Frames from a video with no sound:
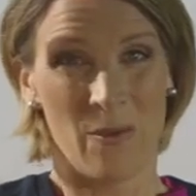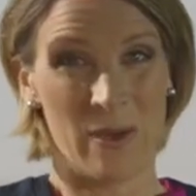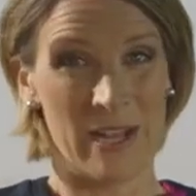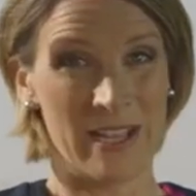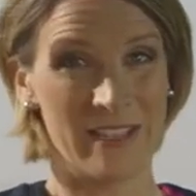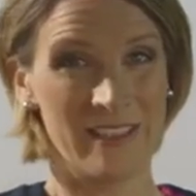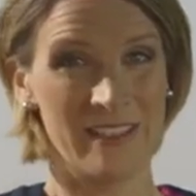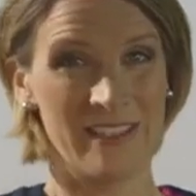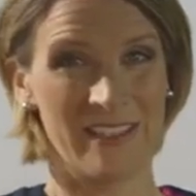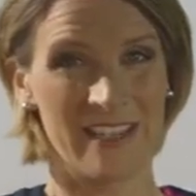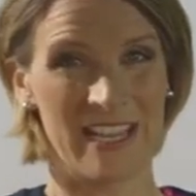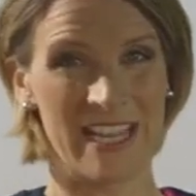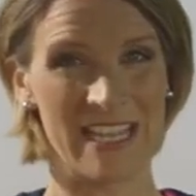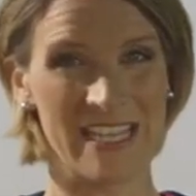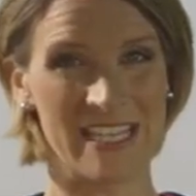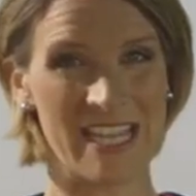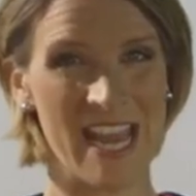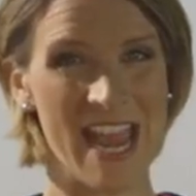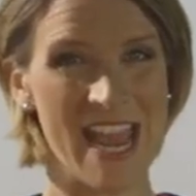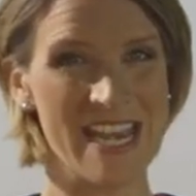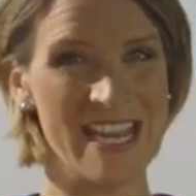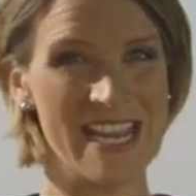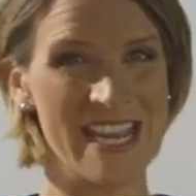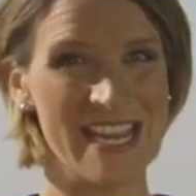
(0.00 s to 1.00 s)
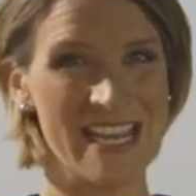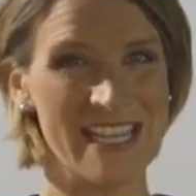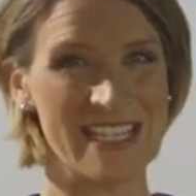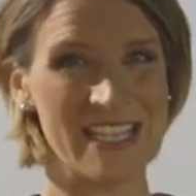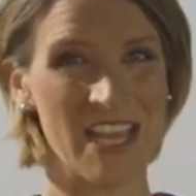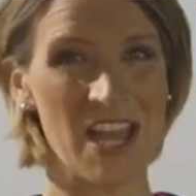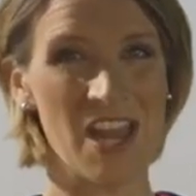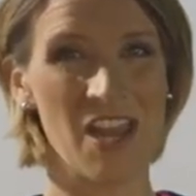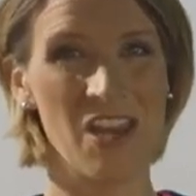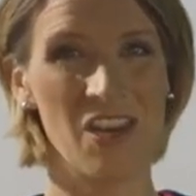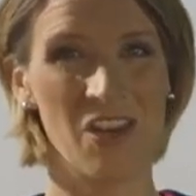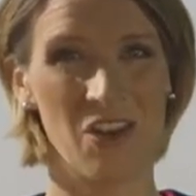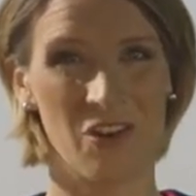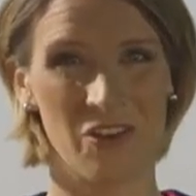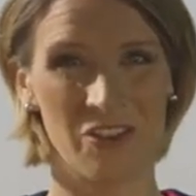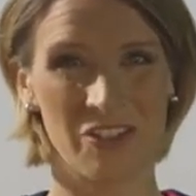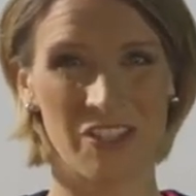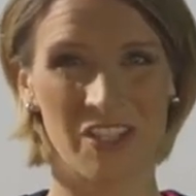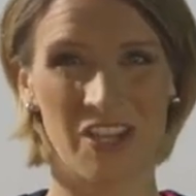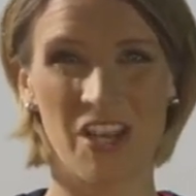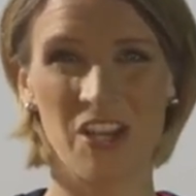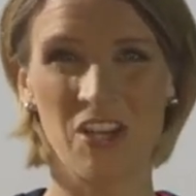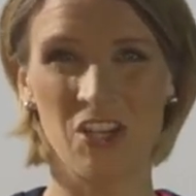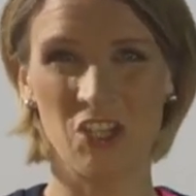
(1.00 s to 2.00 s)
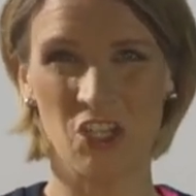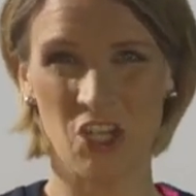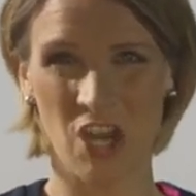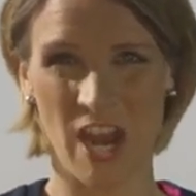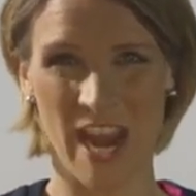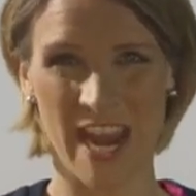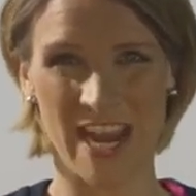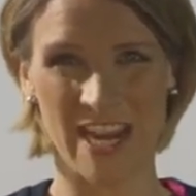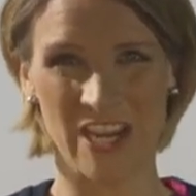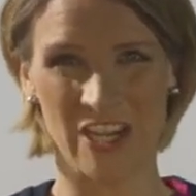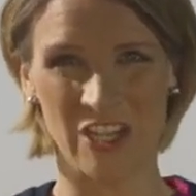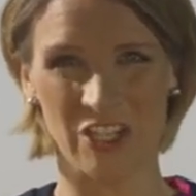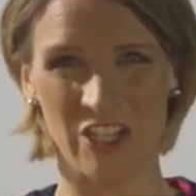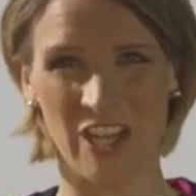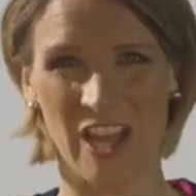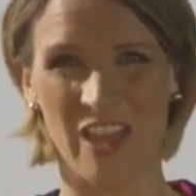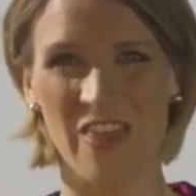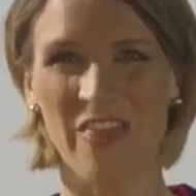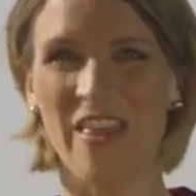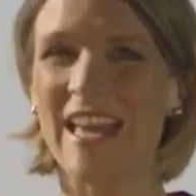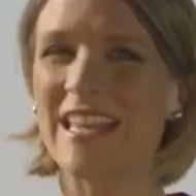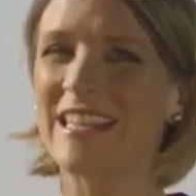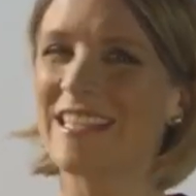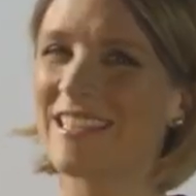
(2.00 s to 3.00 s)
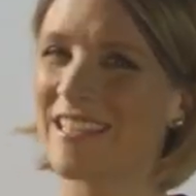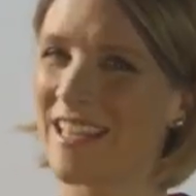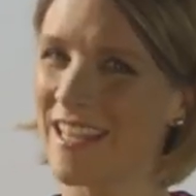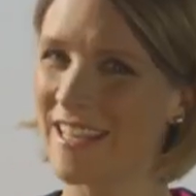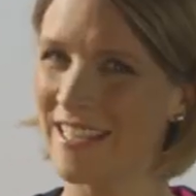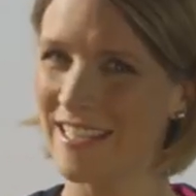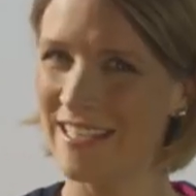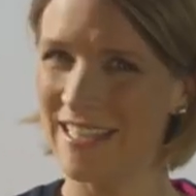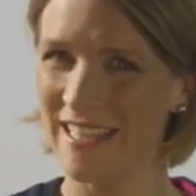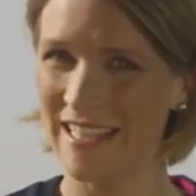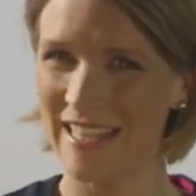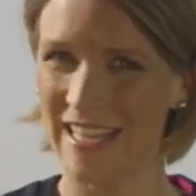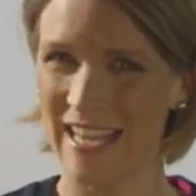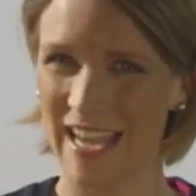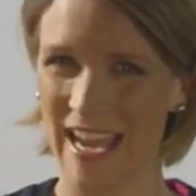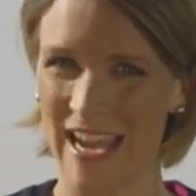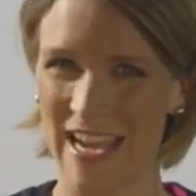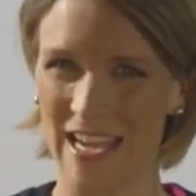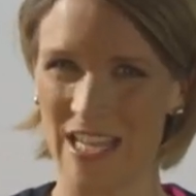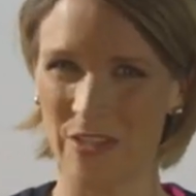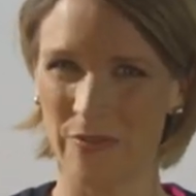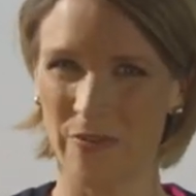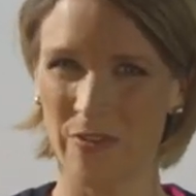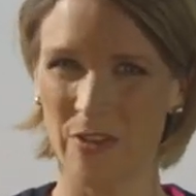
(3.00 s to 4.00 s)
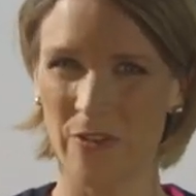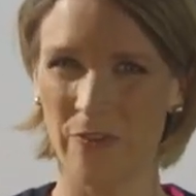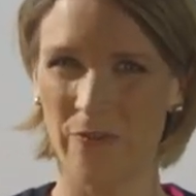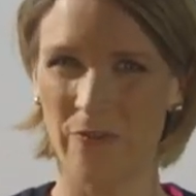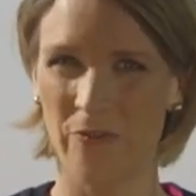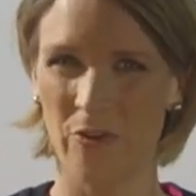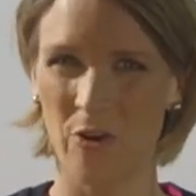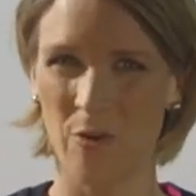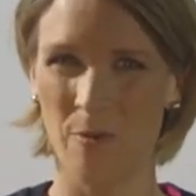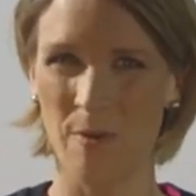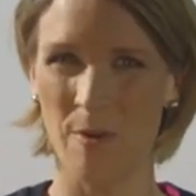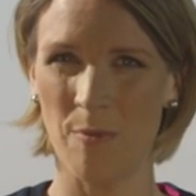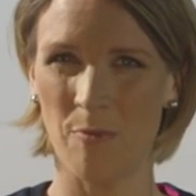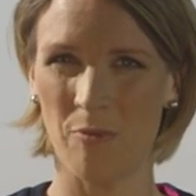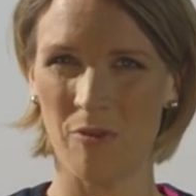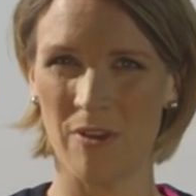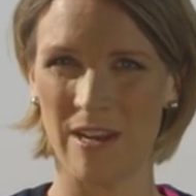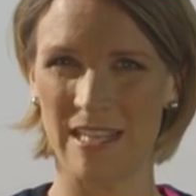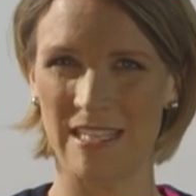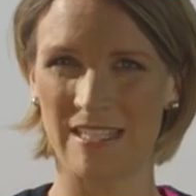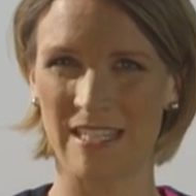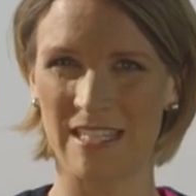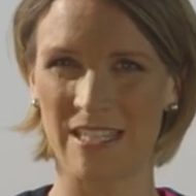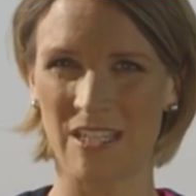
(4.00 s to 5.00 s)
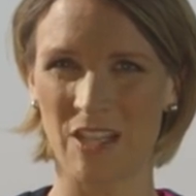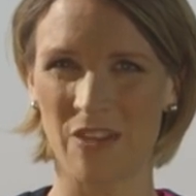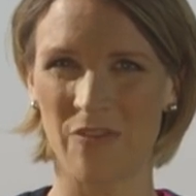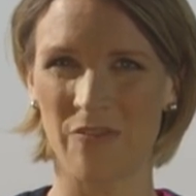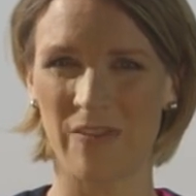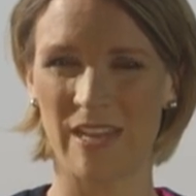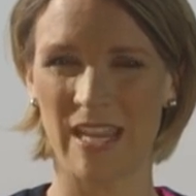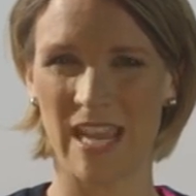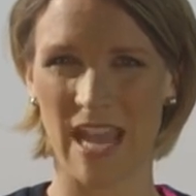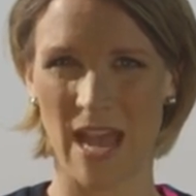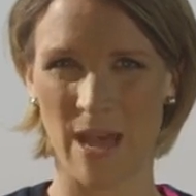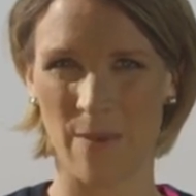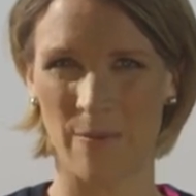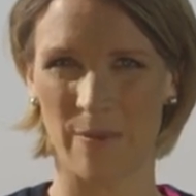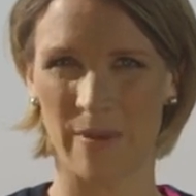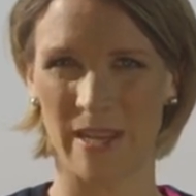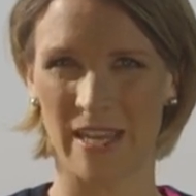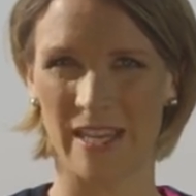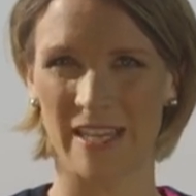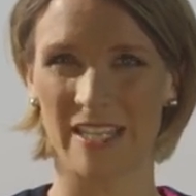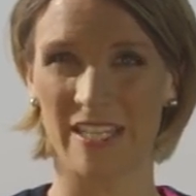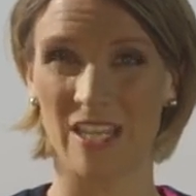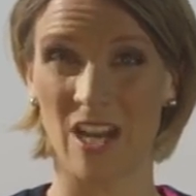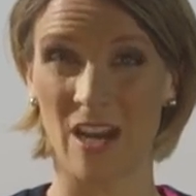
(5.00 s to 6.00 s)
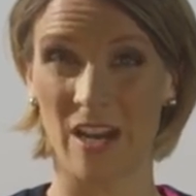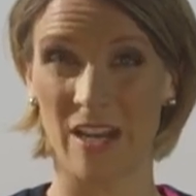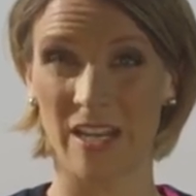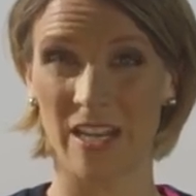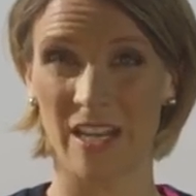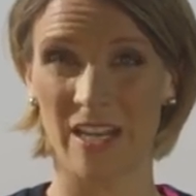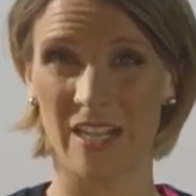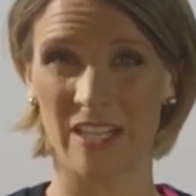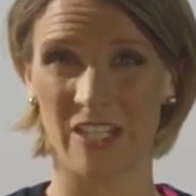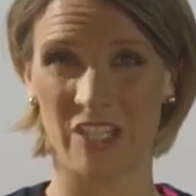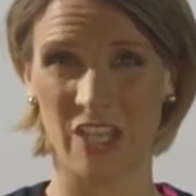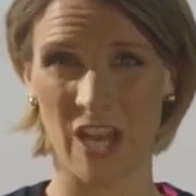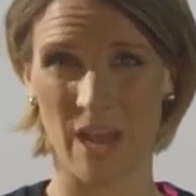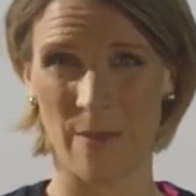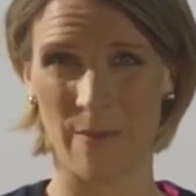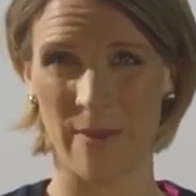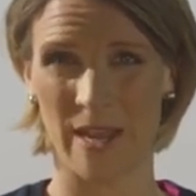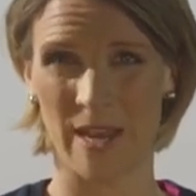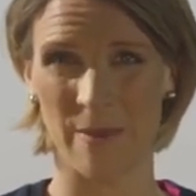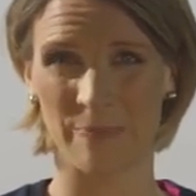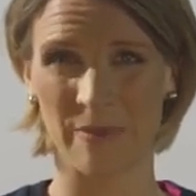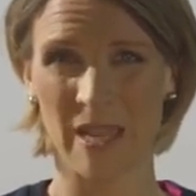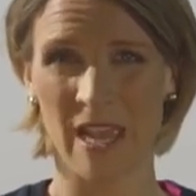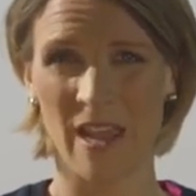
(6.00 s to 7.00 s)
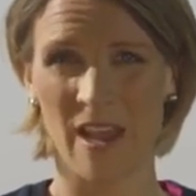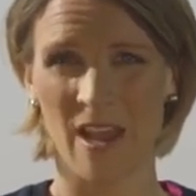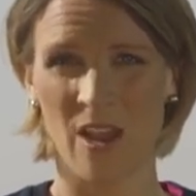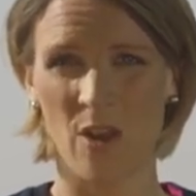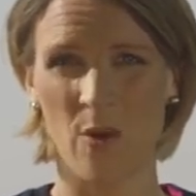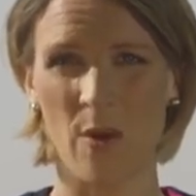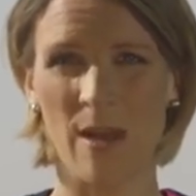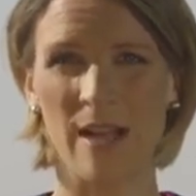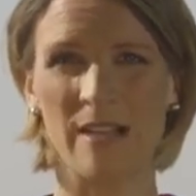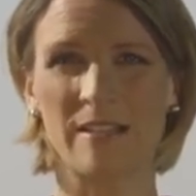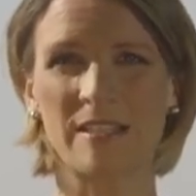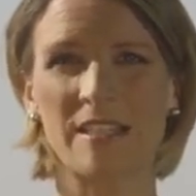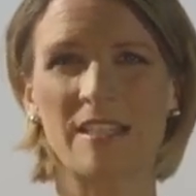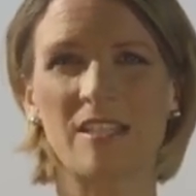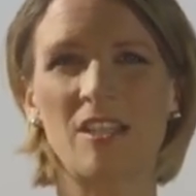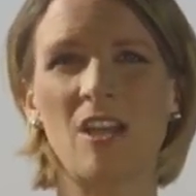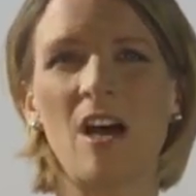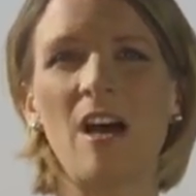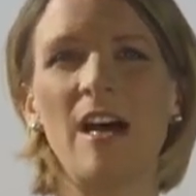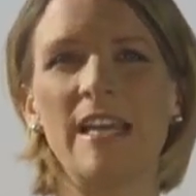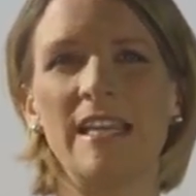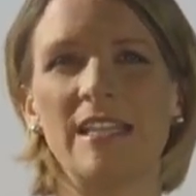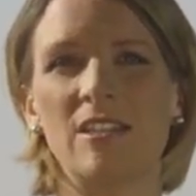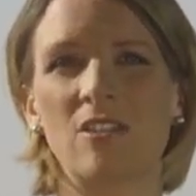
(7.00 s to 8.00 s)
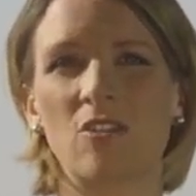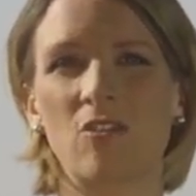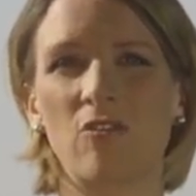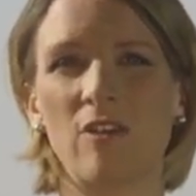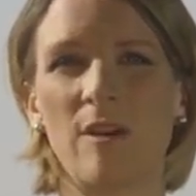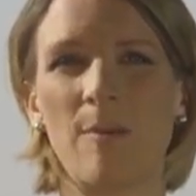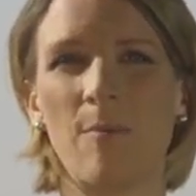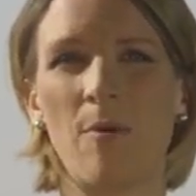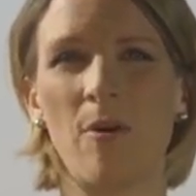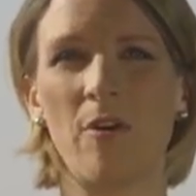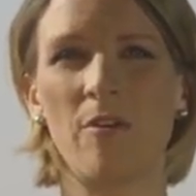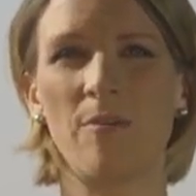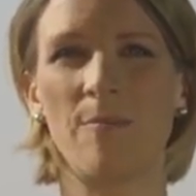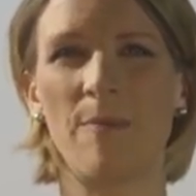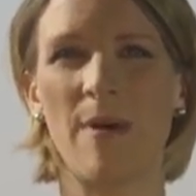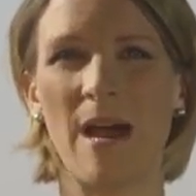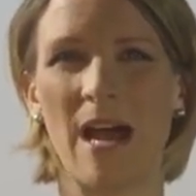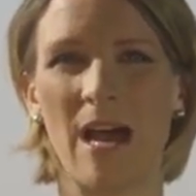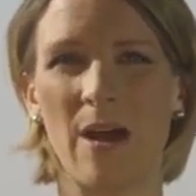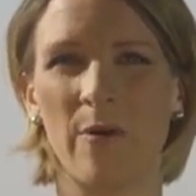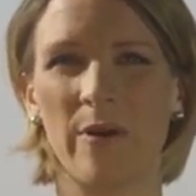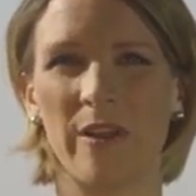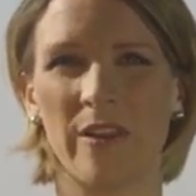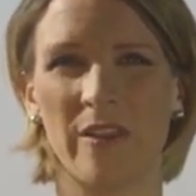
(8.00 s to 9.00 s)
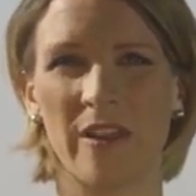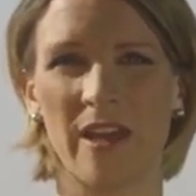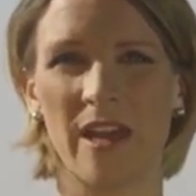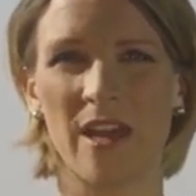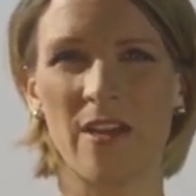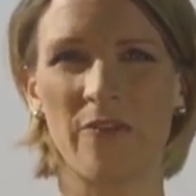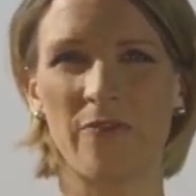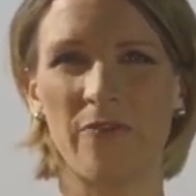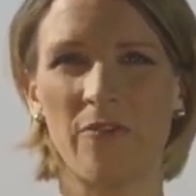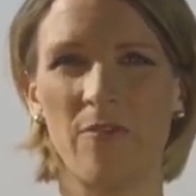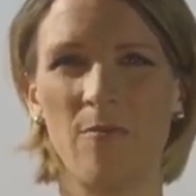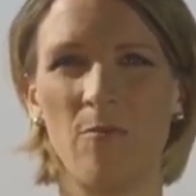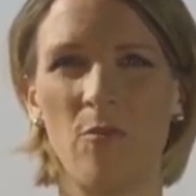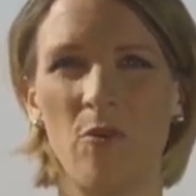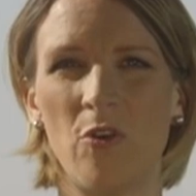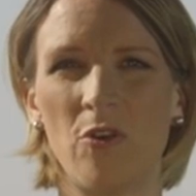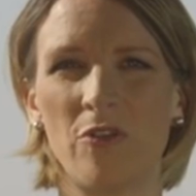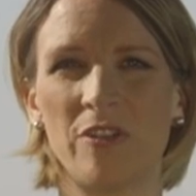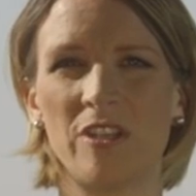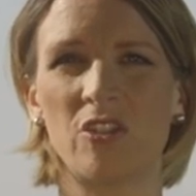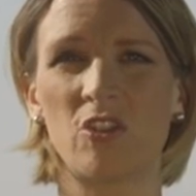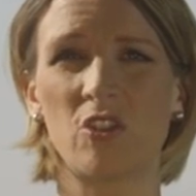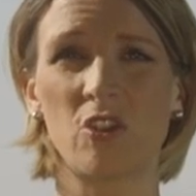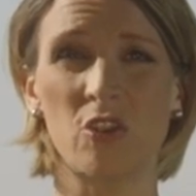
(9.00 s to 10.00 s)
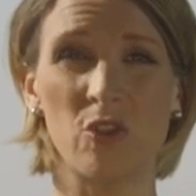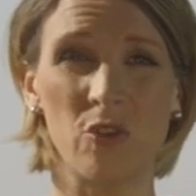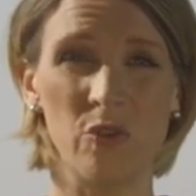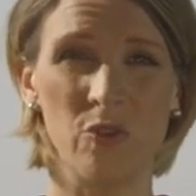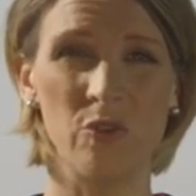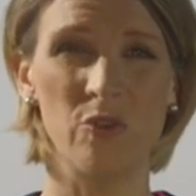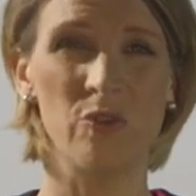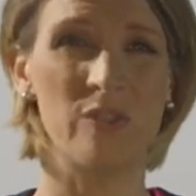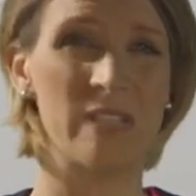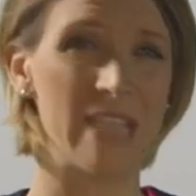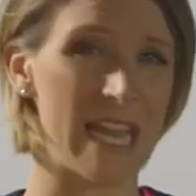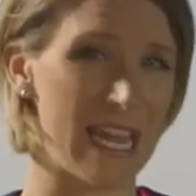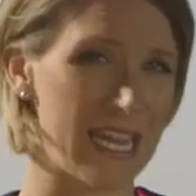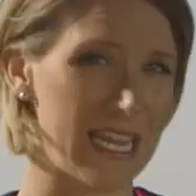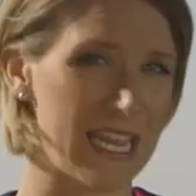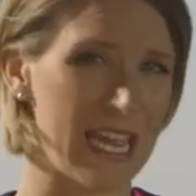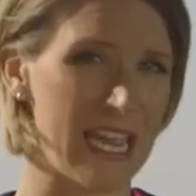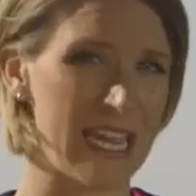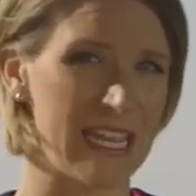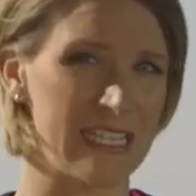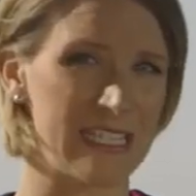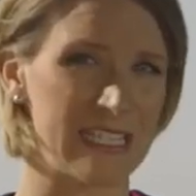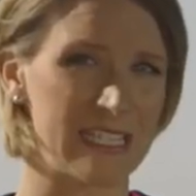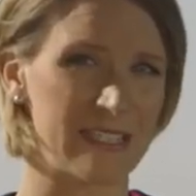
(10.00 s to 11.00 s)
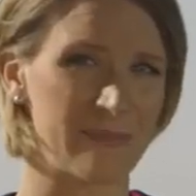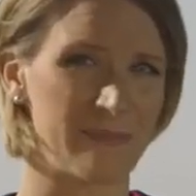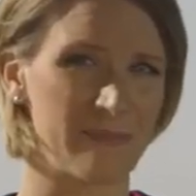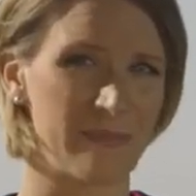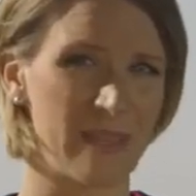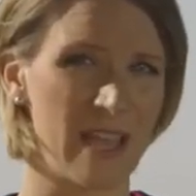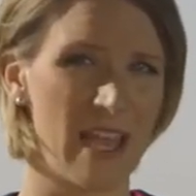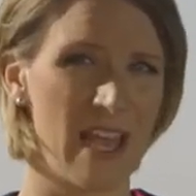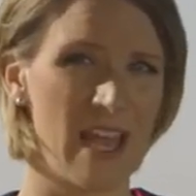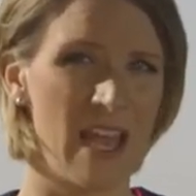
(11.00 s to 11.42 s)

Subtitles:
Well, in 10 years, a lot can change, and that's certainly the case for the former president of Gambia, Yahya Jammeh, who held a tight grip on power there for more than two decades.